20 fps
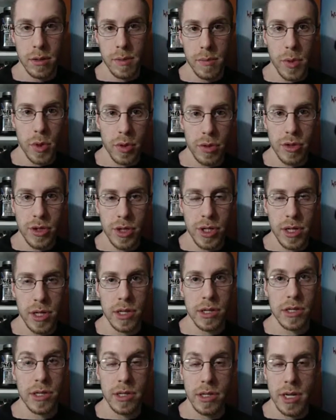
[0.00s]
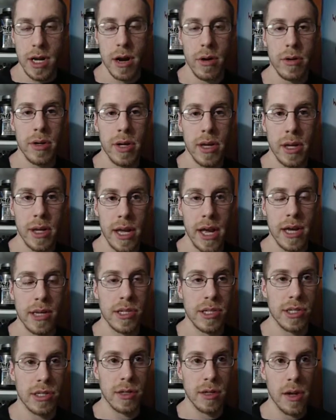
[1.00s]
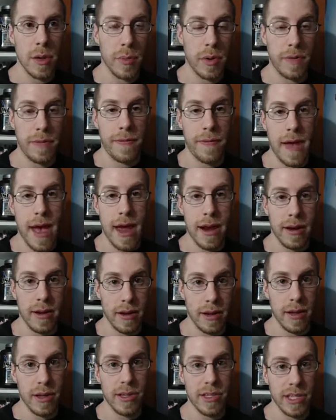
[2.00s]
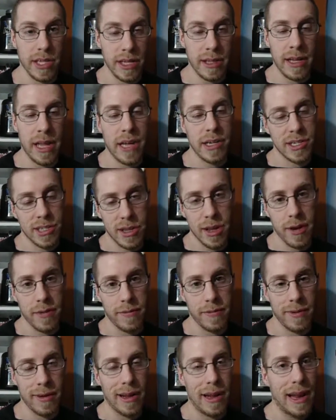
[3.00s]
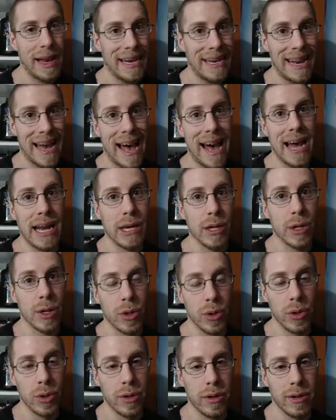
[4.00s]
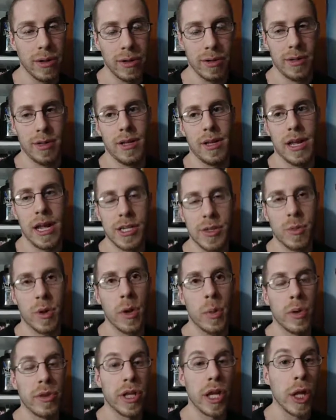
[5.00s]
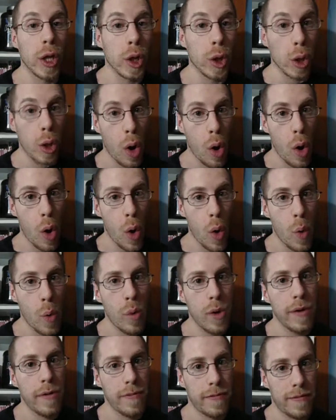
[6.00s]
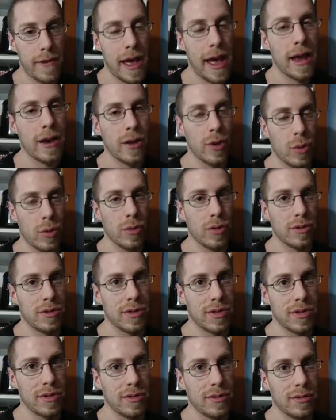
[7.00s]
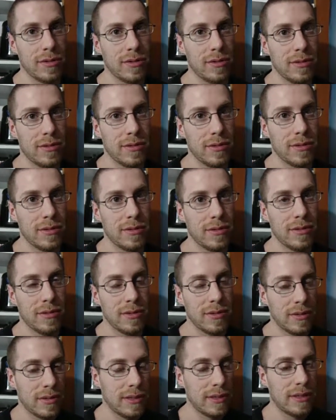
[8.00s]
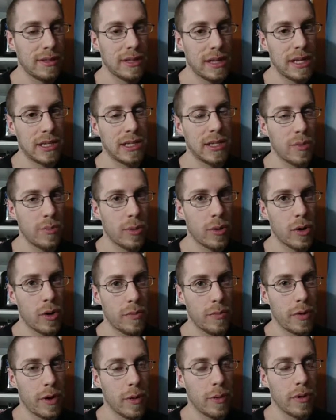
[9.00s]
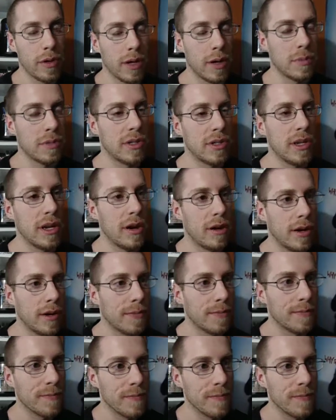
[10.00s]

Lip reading: Milk and cheese. Dairy, yes. But fat is in that stuff. Not good. That's why you want the low-fat yogurts. That's the important part when it comes to dairy.